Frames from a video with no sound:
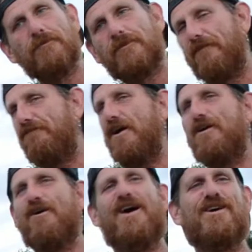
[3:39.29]
The
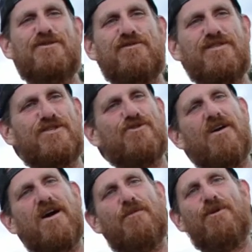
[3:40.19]
fairgrounds was a
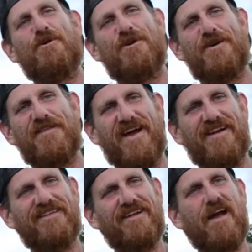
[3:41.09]
trial balloon on that
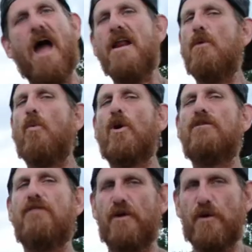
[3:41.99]
and it
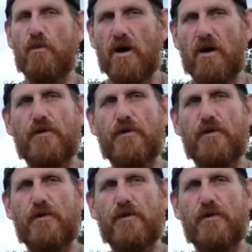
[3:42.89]
worked very well.